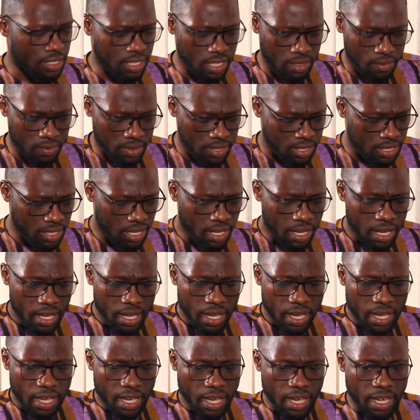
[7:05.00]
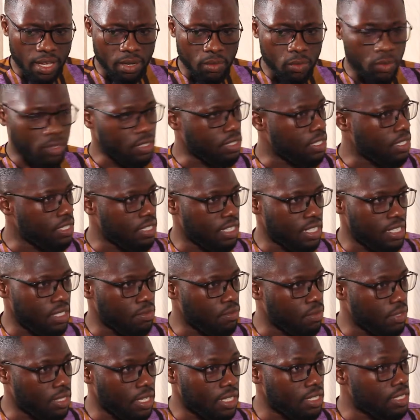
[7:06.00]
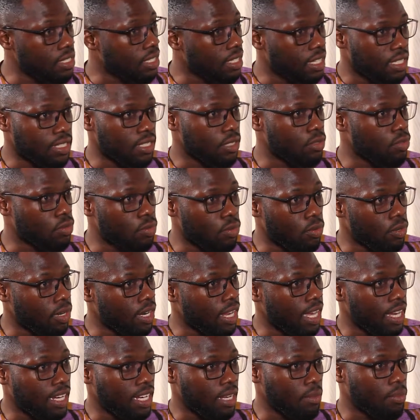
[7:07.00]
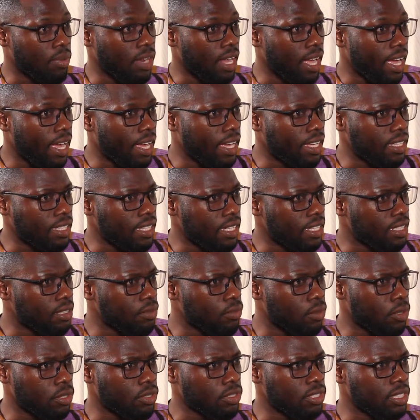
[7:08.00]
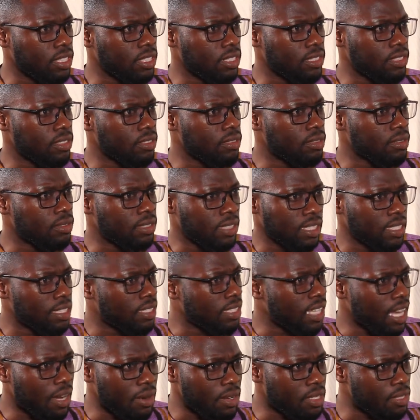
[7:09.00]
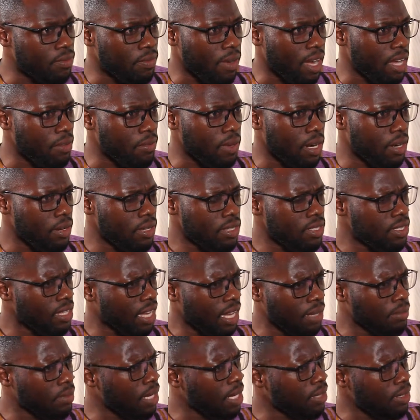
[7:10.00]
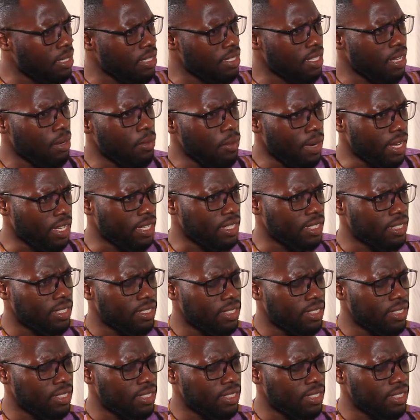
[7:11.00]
the service, and once a certificate, he can just go online, apply, and get it, in 6 hours, 5 hours? How does that work?